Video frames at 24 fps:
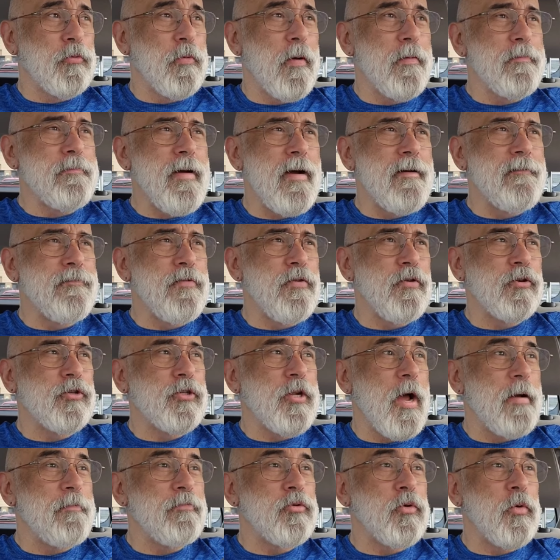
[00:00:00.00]
you about my first
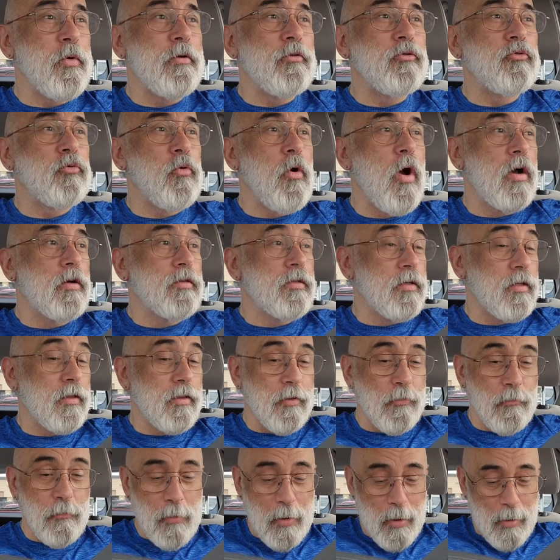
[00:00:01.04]
time doing drugs at
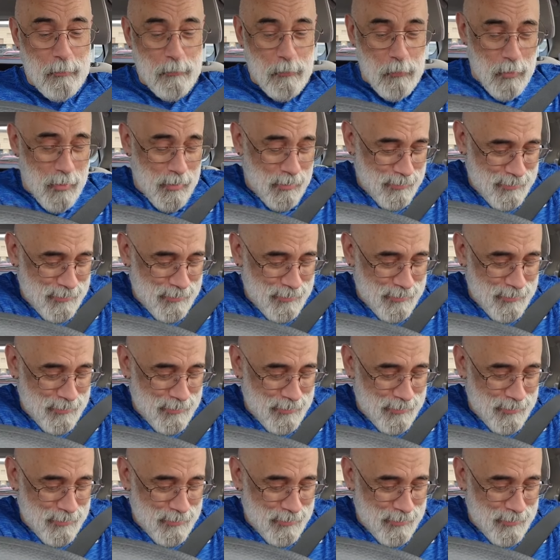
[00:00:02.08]
the ramp.